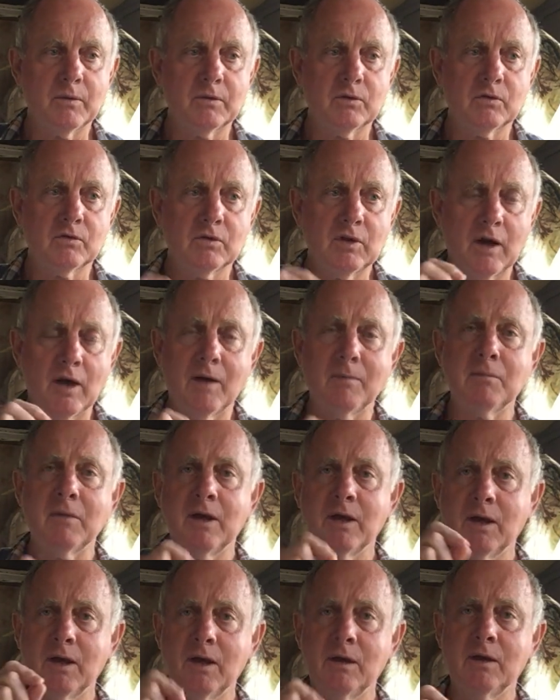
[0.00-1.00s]
start
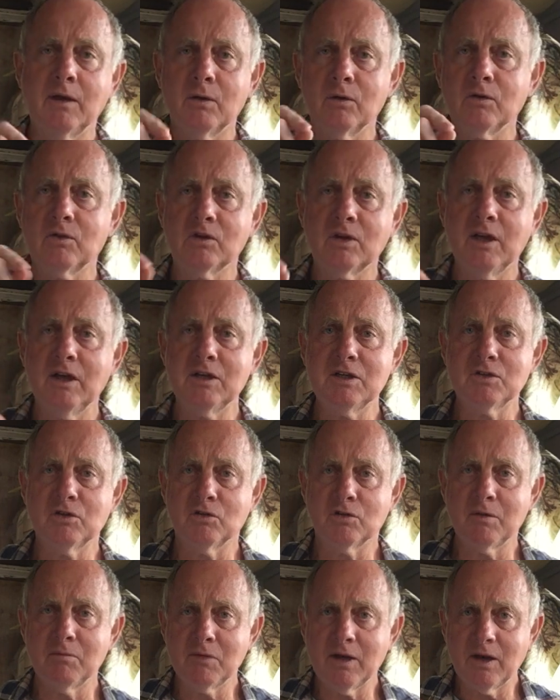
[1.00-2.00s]
making little
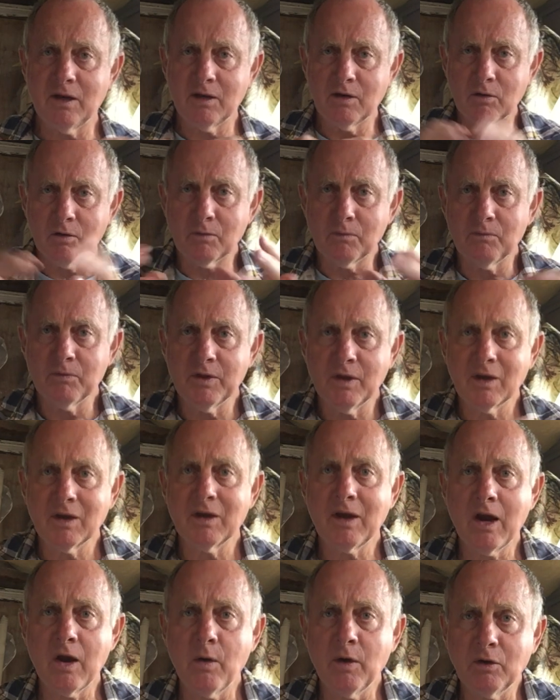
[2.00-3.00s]
sketches and make little
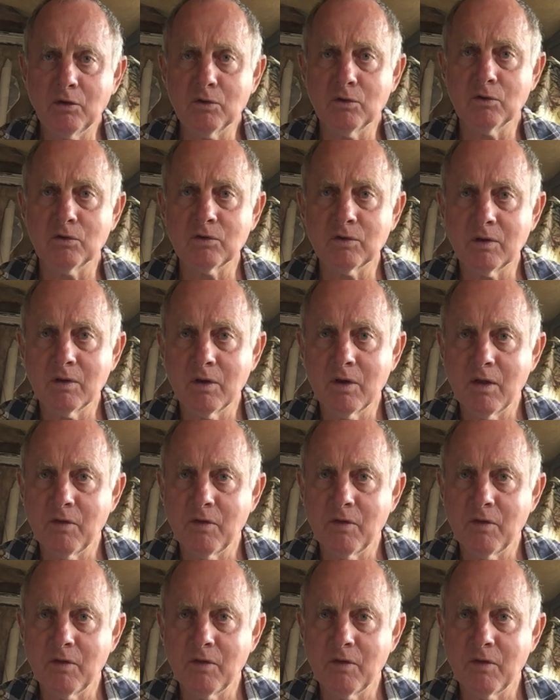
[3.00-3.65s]
characters